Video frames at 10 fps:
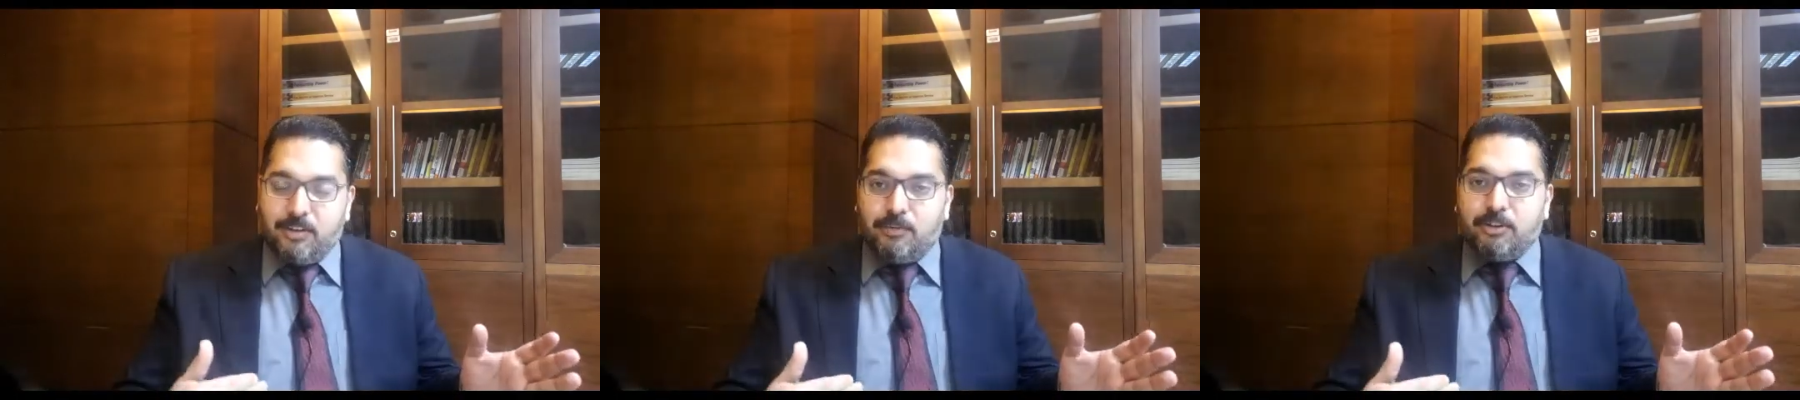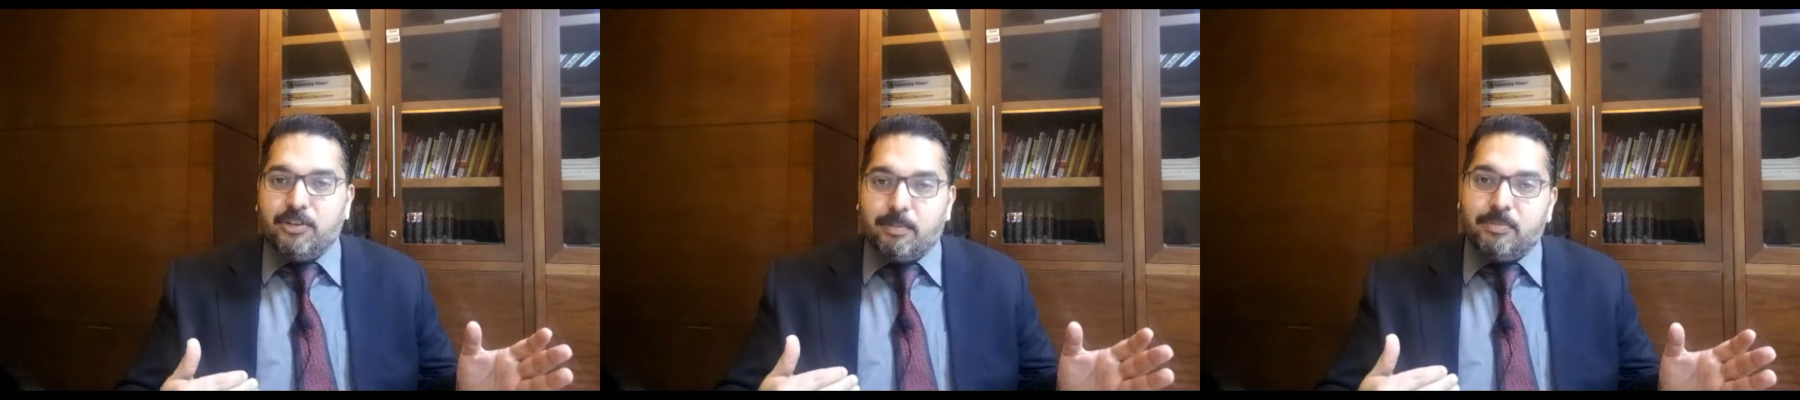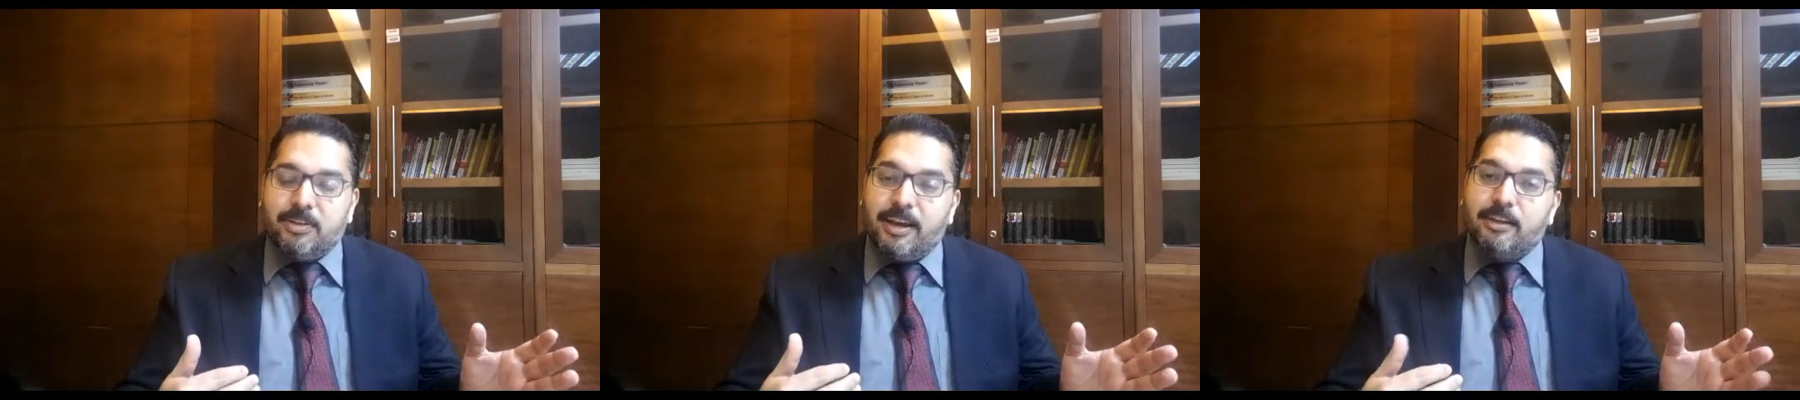of the
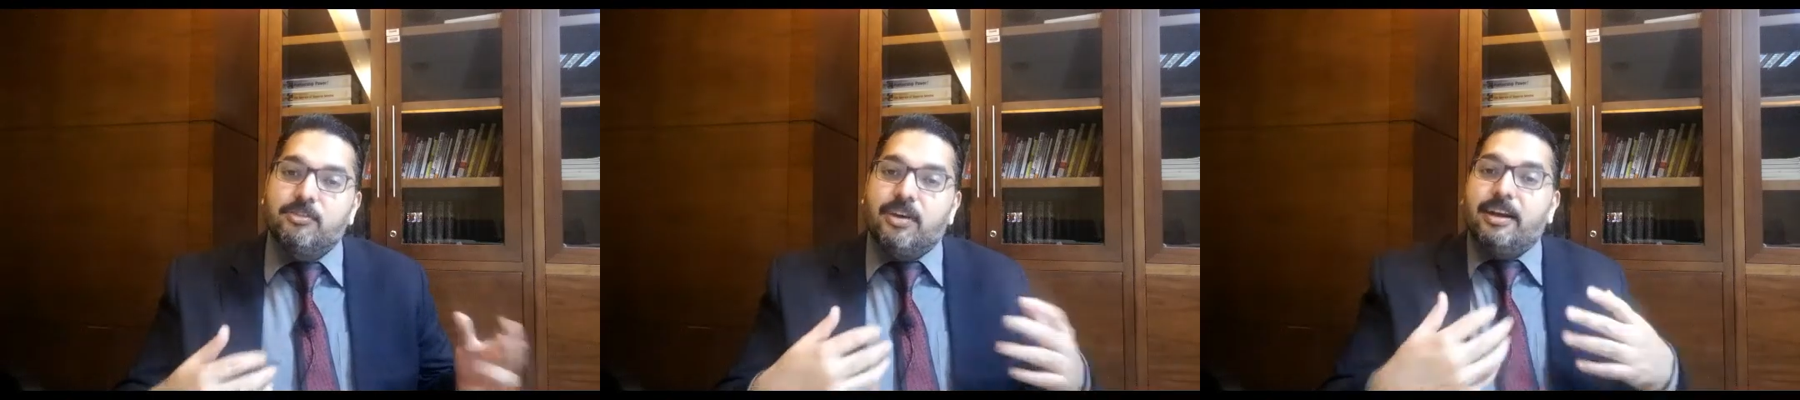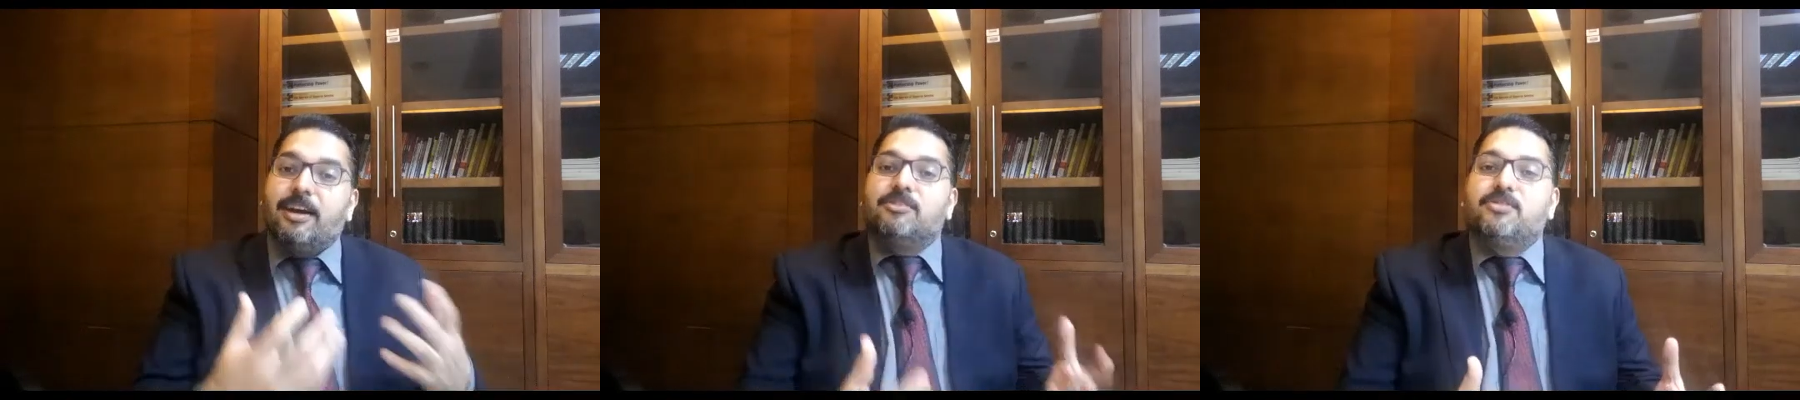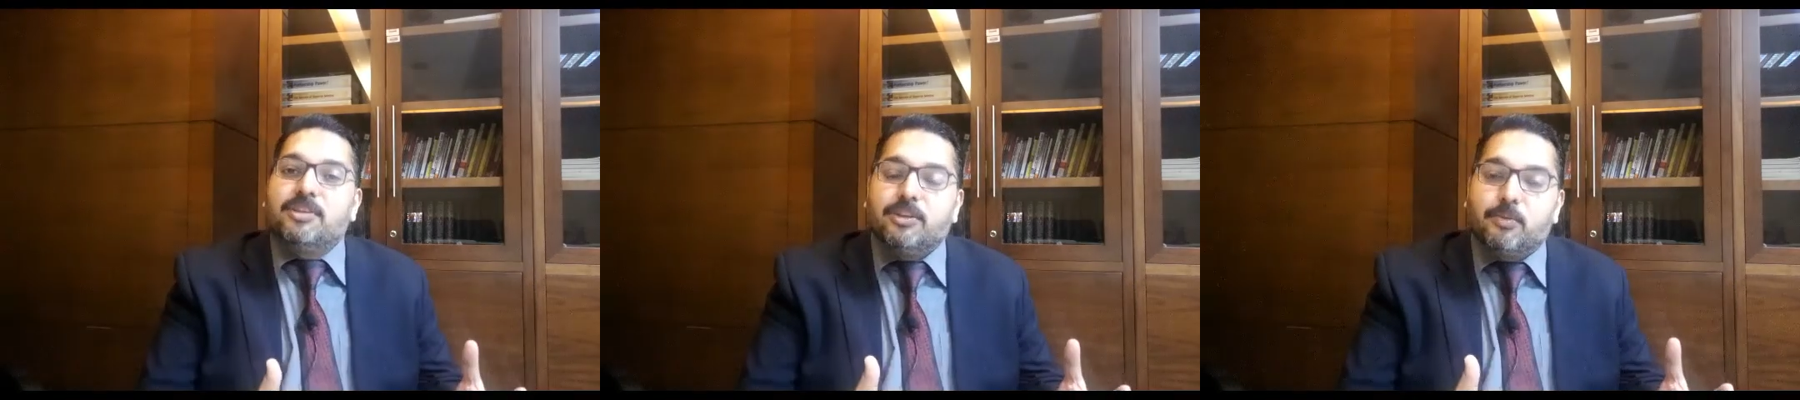chapter and try
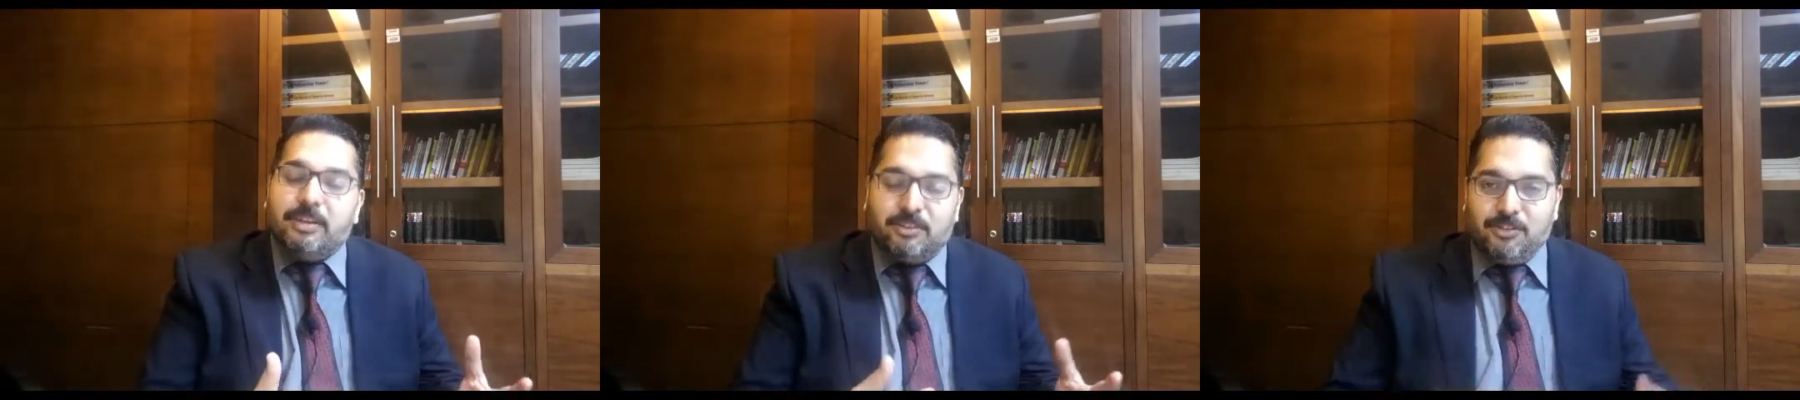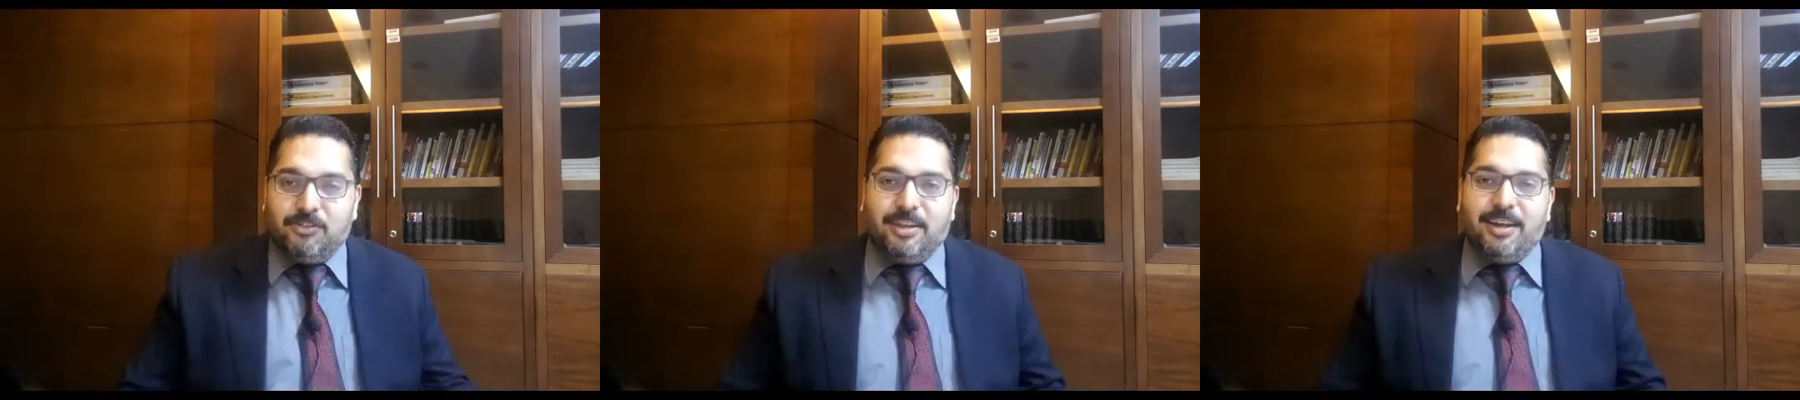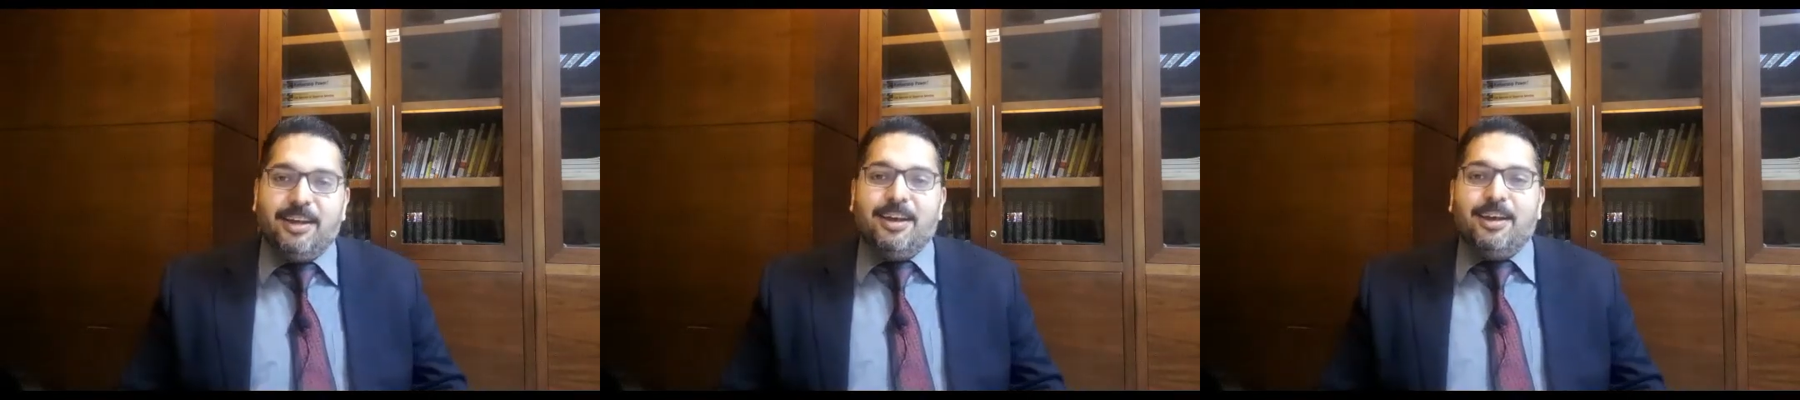answering the questions there.